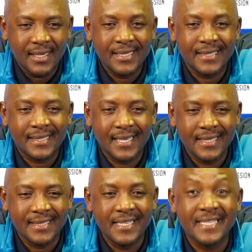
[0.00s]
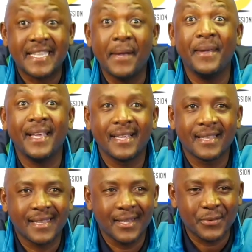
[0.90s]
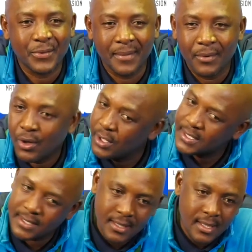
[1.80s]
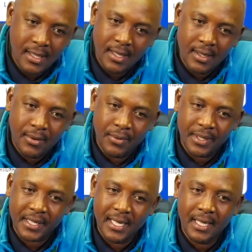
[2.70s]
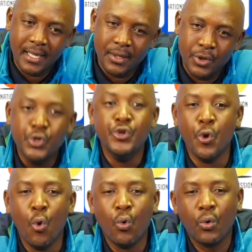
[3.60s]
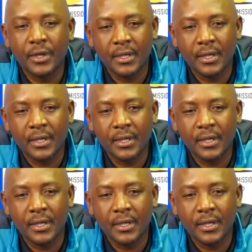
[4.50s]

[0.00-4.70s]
it's disturbing that way, because we really knew